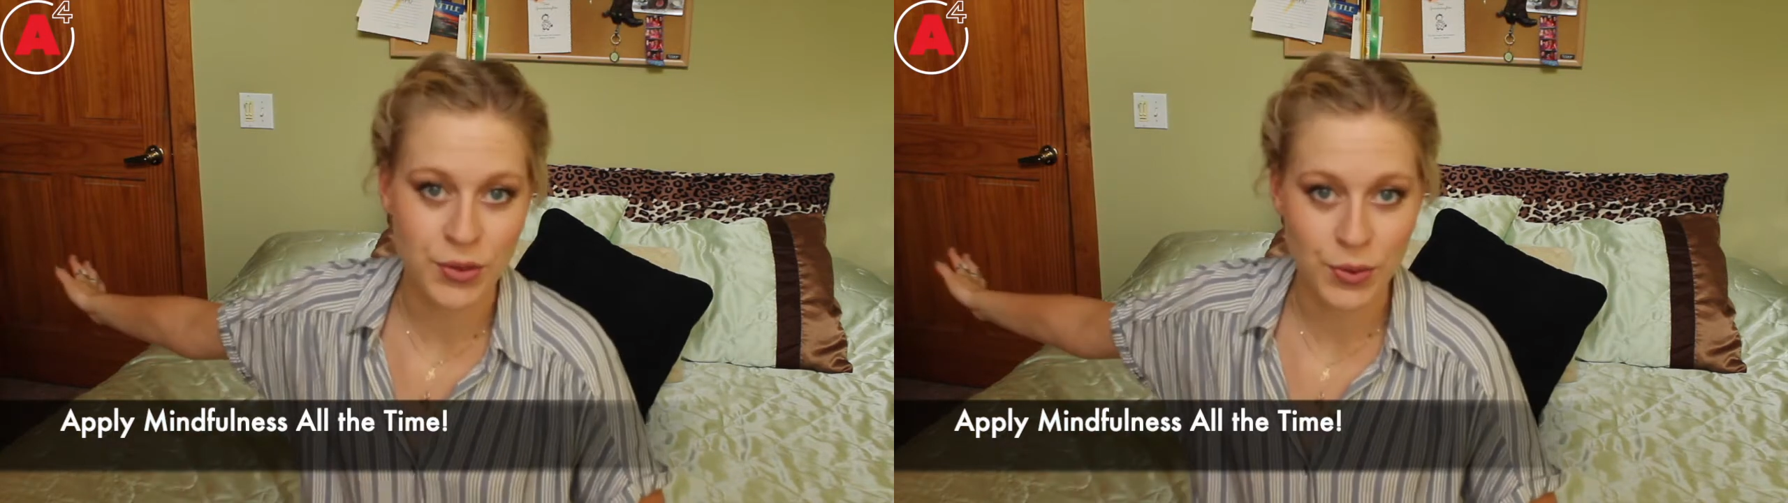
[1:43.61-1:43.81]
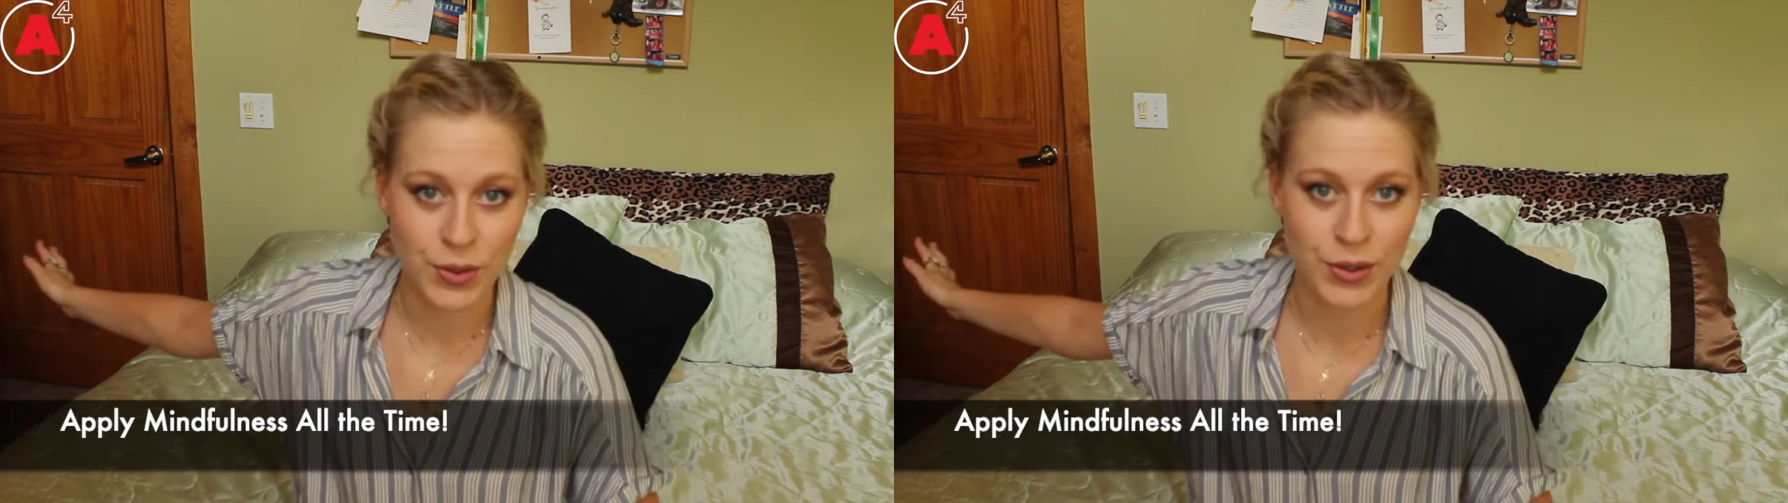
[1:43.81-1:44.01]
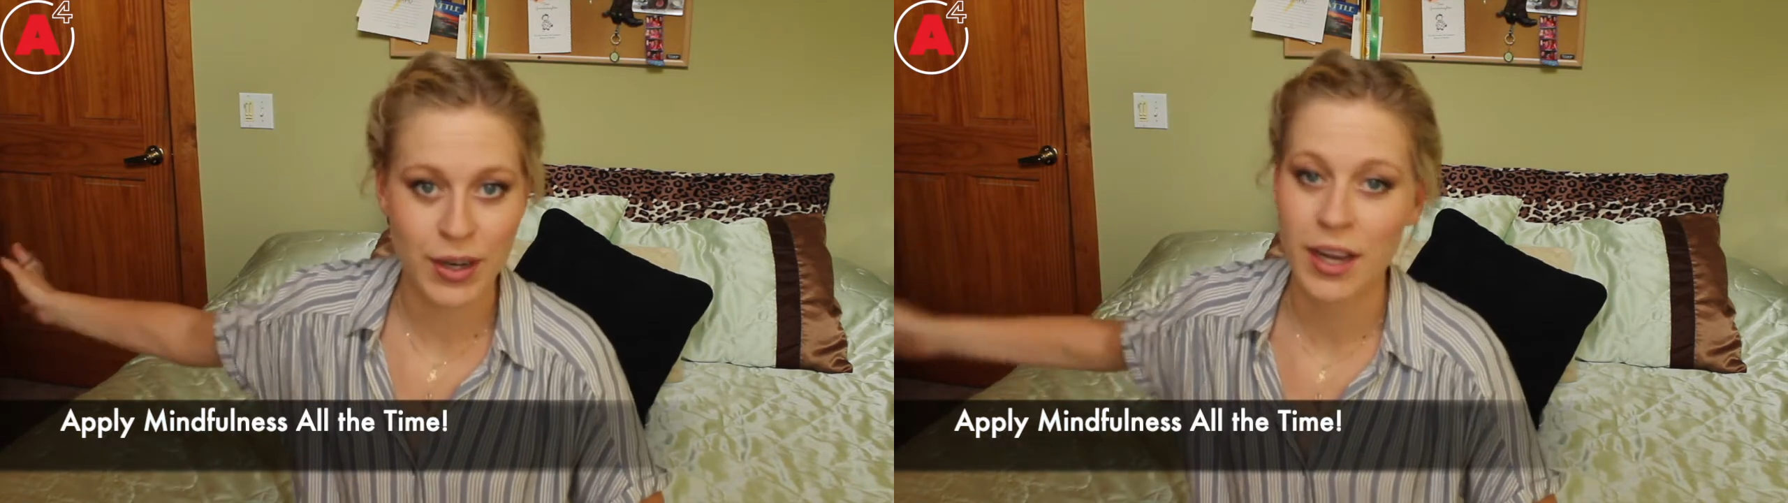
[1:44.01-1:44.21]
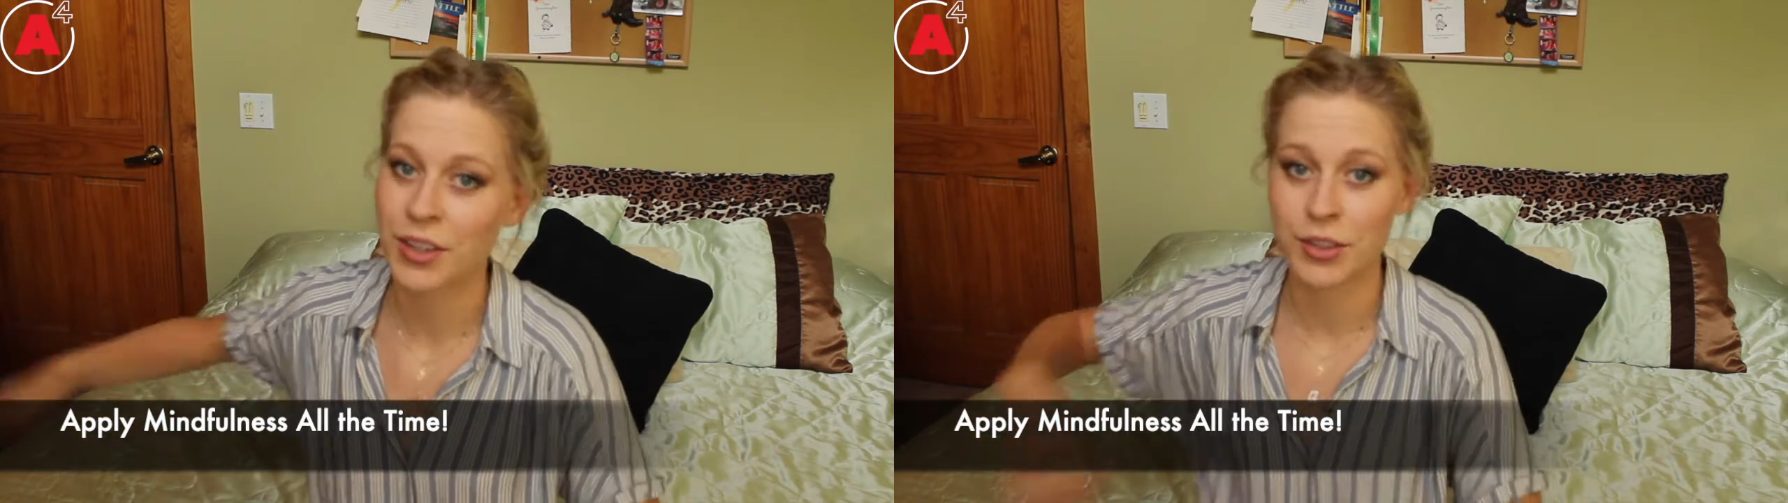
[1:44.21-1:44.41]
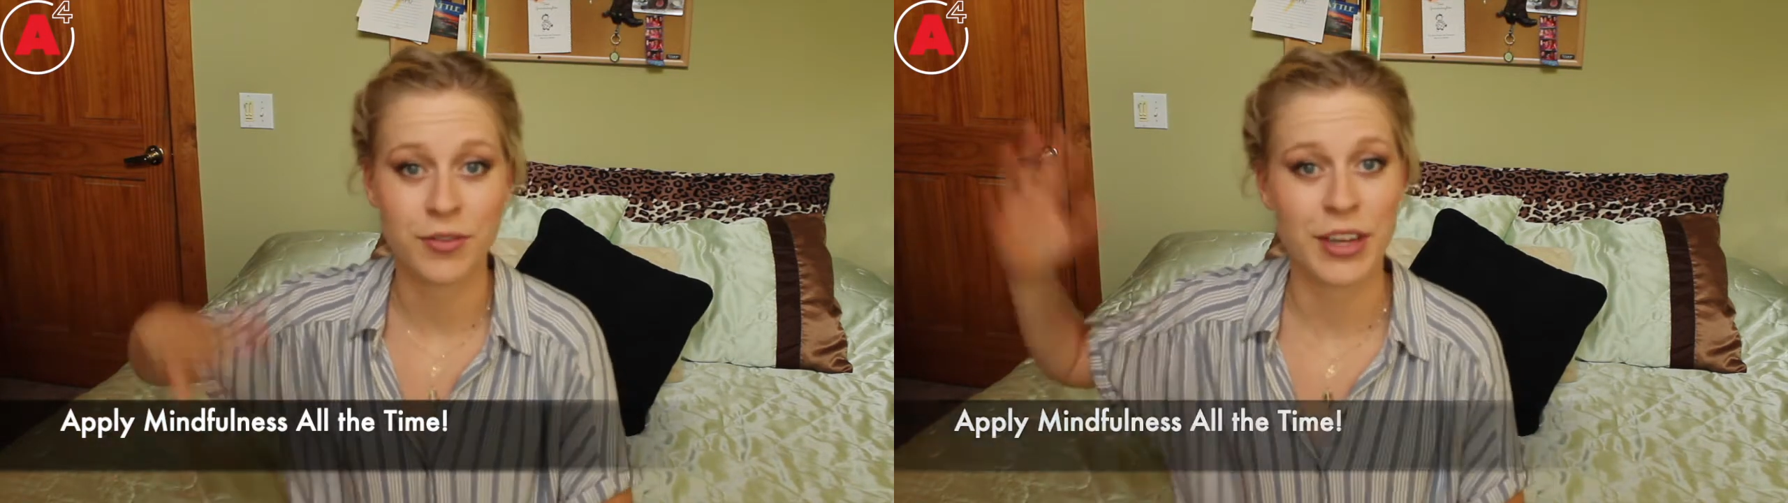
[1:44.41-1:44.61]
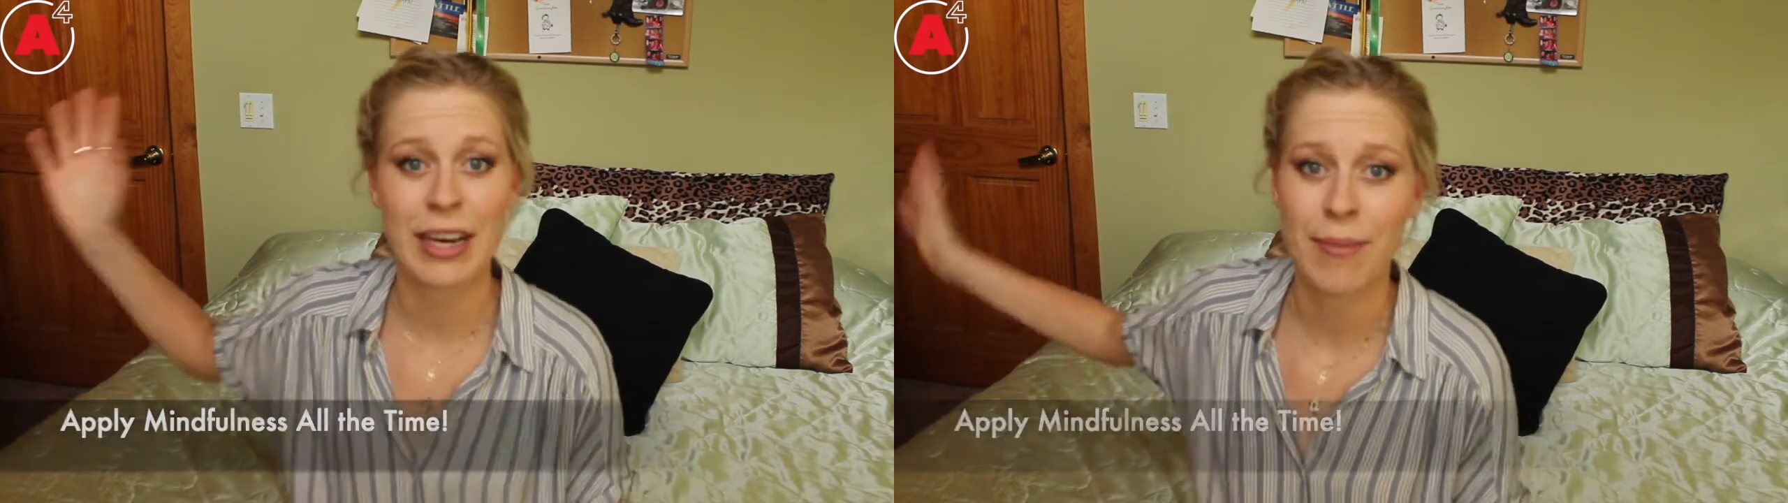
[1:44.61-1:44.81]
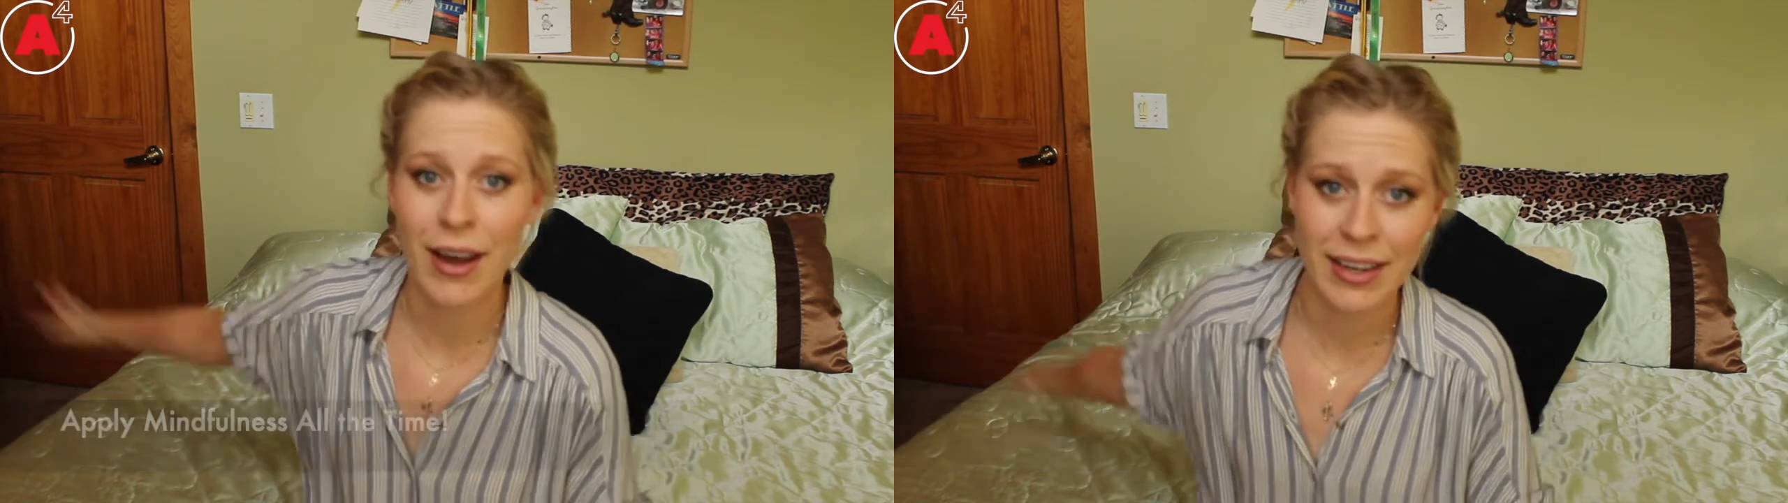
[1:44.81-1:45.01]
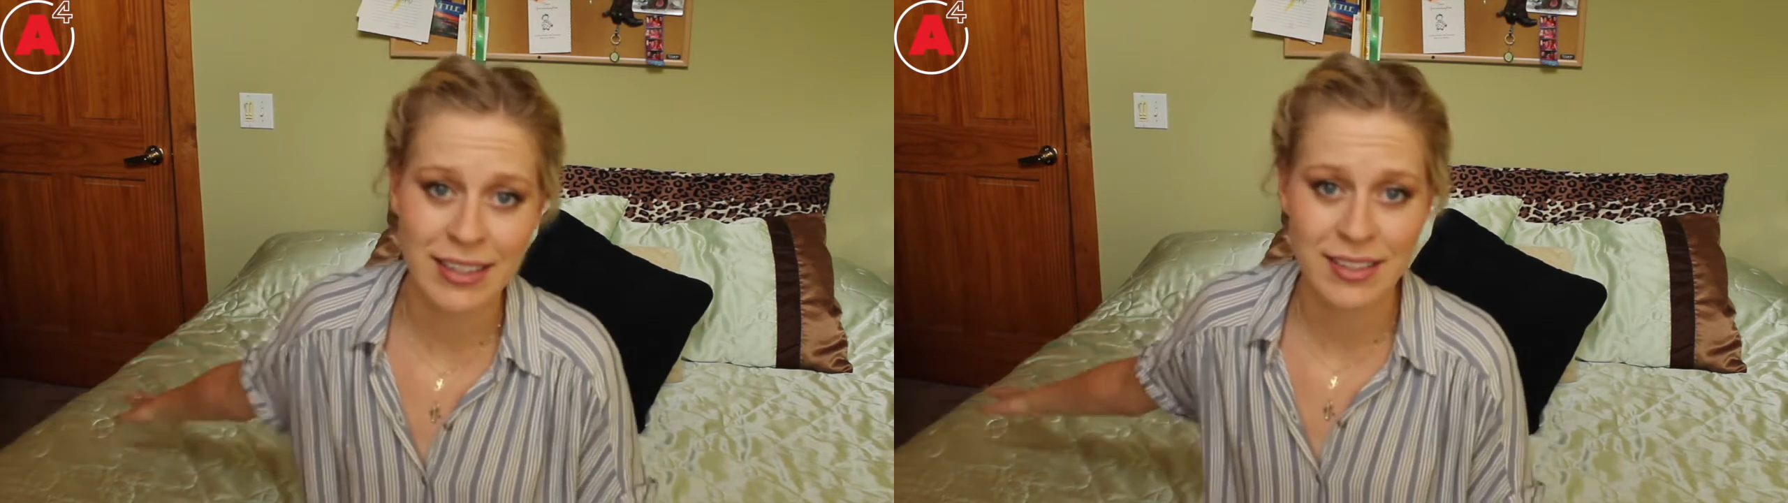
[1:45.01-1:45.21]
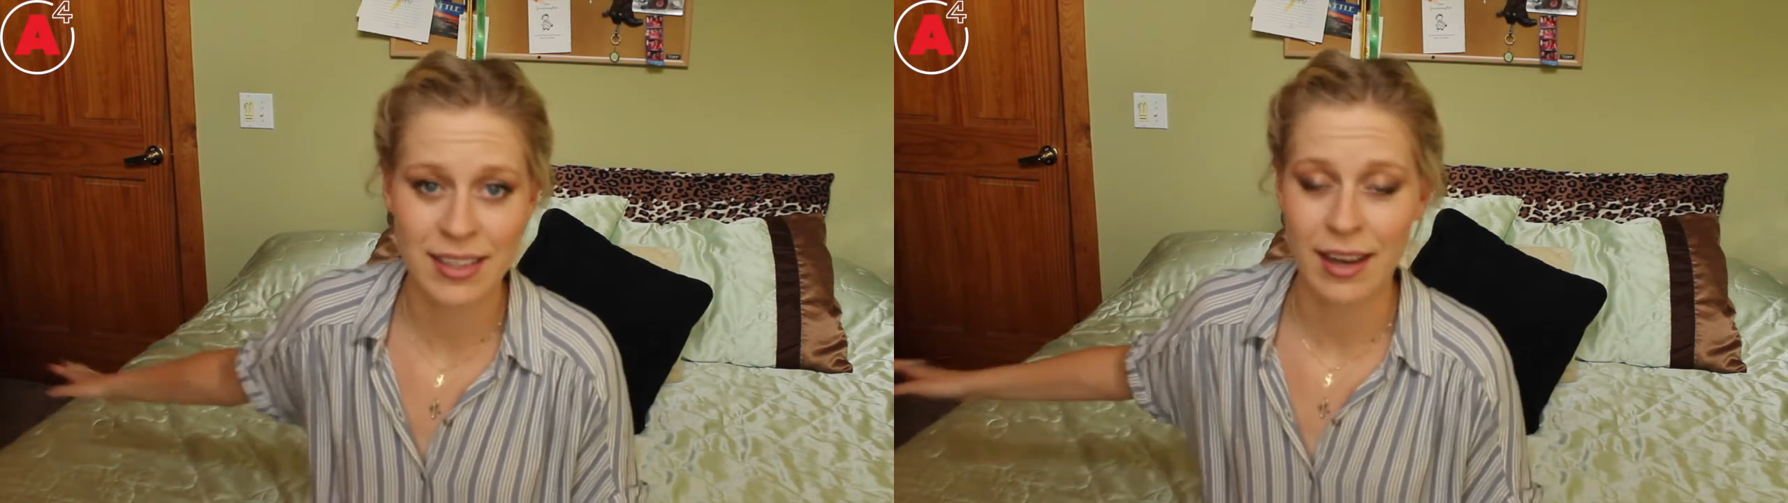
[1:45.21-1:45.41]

door you forget about it.